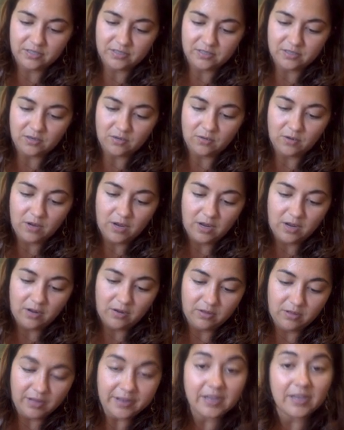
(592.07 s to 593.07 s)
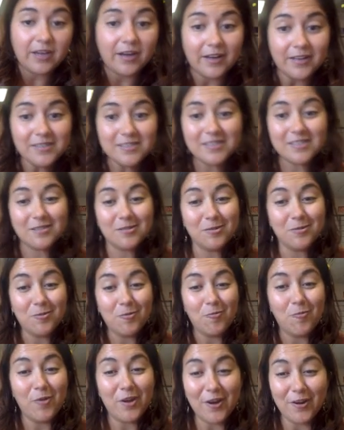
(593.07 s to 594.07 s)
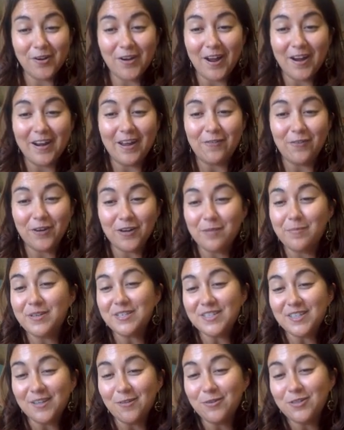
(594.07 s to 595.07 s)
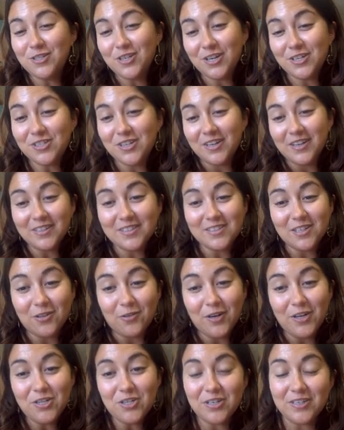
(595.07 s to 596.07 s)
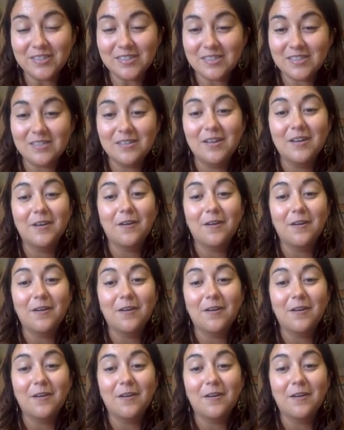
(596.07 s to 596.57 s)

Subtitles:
So lucky us, we are not ever going to be dealing with changing accelerations.